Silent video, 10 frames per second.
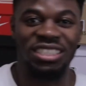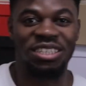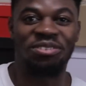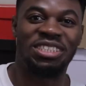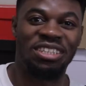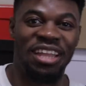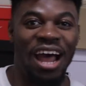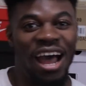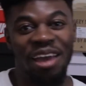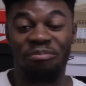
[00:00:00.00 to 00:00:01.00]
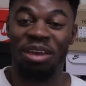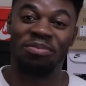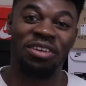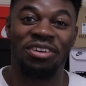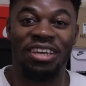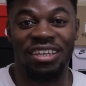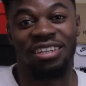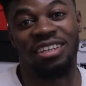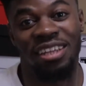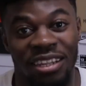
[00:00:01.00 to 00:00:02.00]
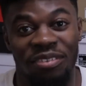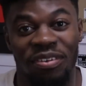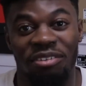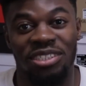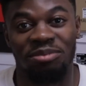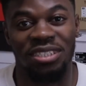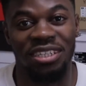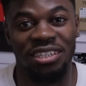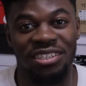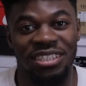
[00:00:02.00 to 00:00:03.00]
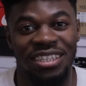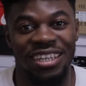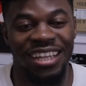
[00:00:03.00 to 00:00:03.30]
see what you're not, and maybe you can leave here with some sneakers.